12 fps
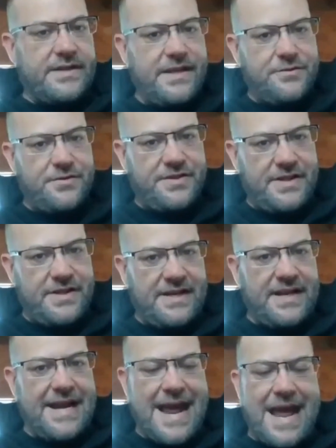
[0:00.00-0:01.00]
it's an
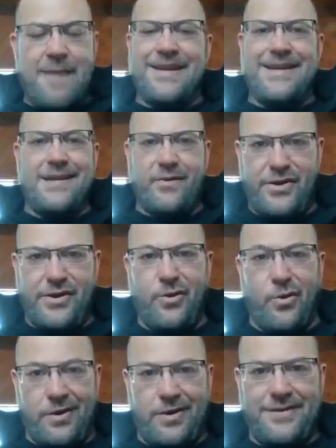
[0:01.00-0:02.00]
interesting dynamic here in New
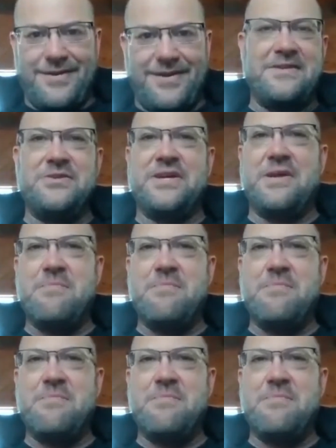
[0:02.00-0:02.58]
York. As you